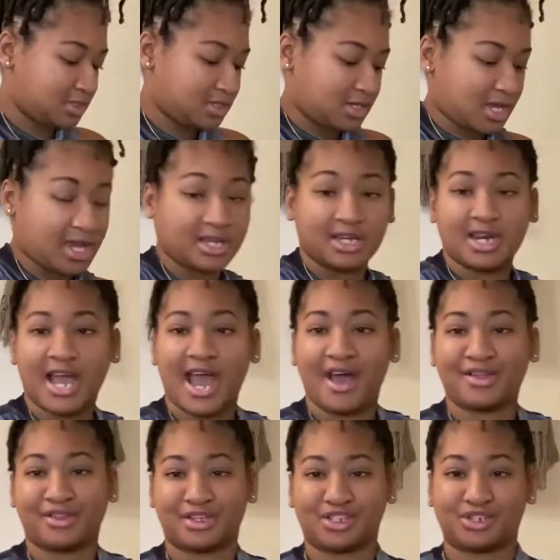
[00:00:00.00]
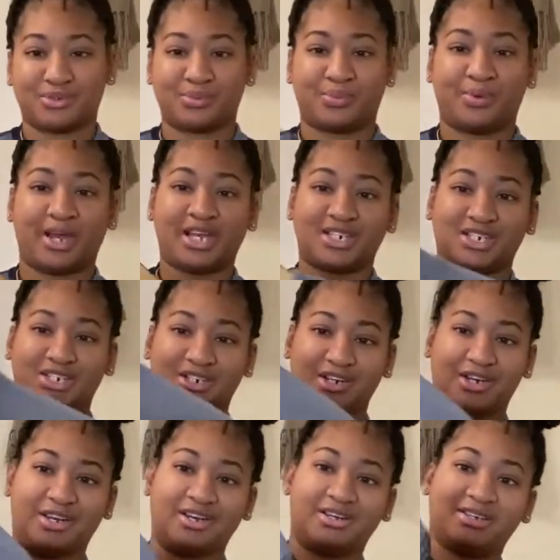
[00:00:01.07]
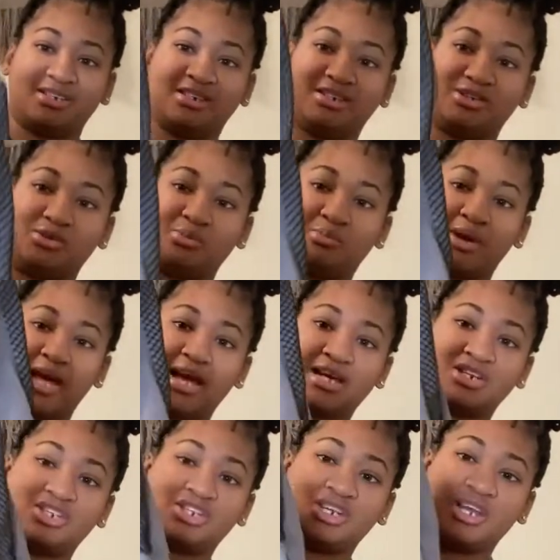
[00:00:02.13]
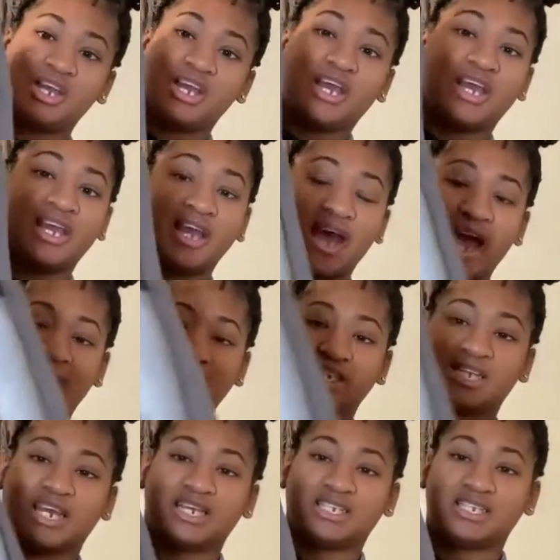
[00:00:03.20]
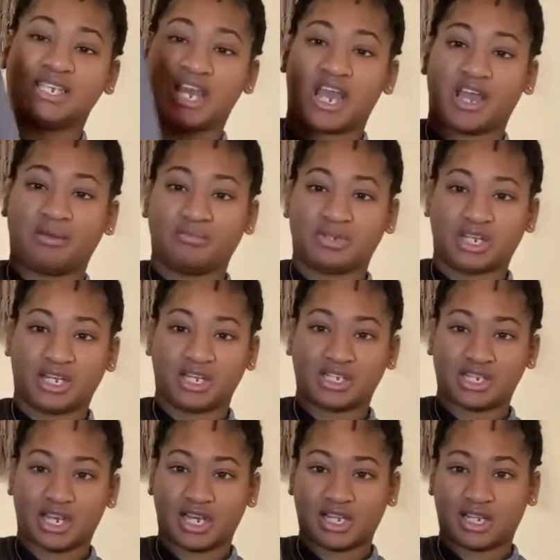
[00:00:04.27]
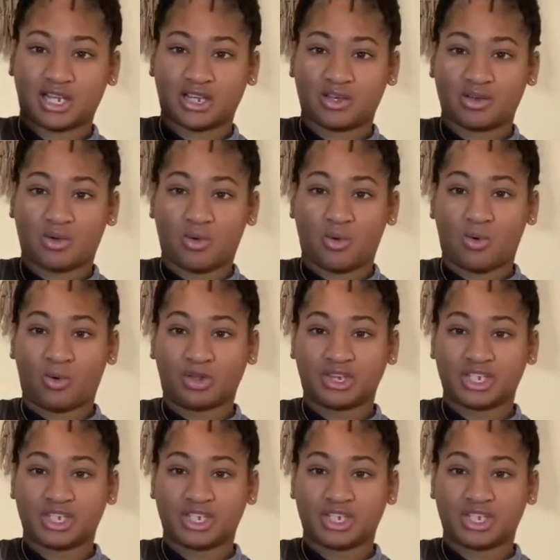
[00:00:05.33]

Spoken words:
And now the sweatshirt to match. It has that same detailing on the